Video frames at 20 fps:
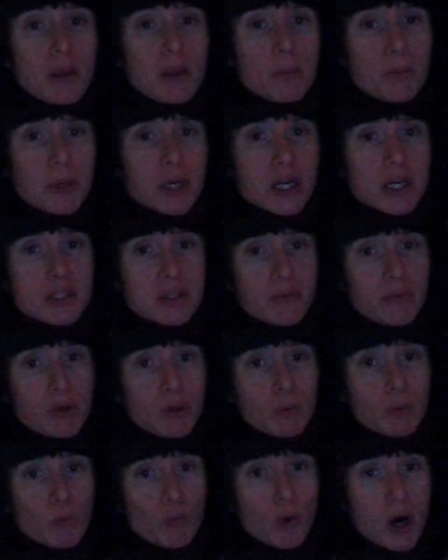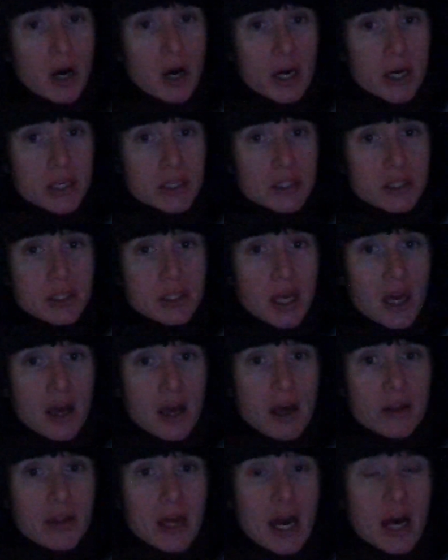Because if he was,
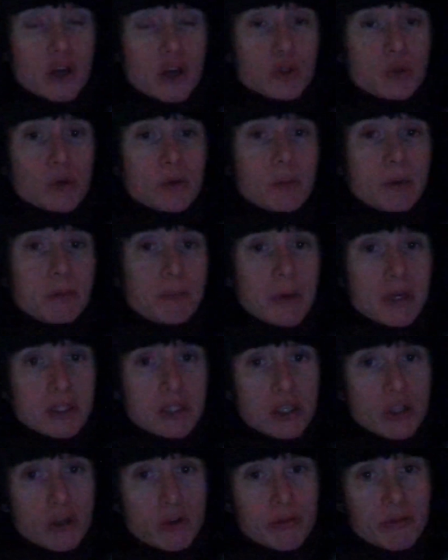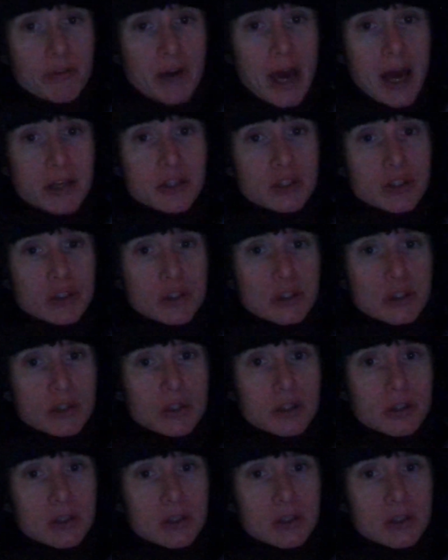the house would have been messier faster,